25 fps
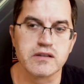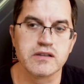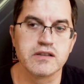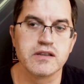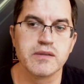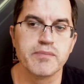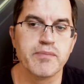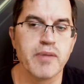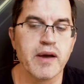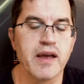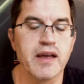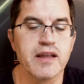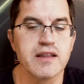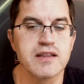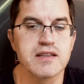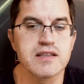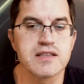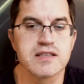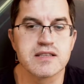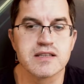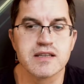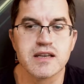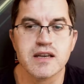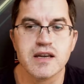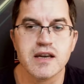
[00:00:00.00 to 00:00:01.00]

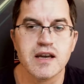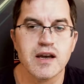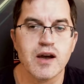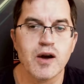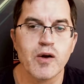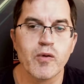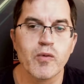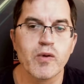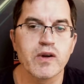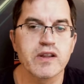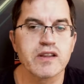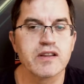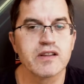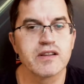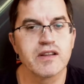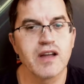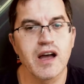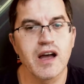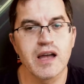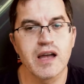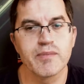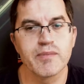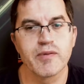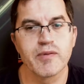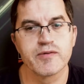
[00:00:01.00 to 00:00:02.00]
Depends what
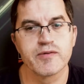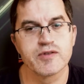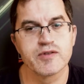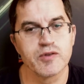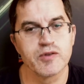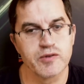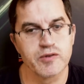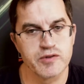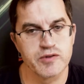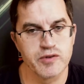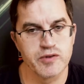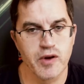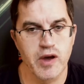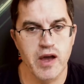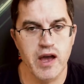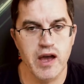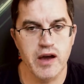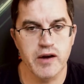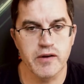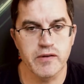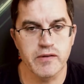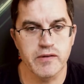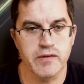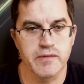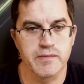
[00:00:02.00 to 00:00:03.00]
type of source you
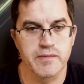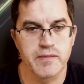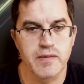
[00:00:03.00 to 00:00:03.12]
have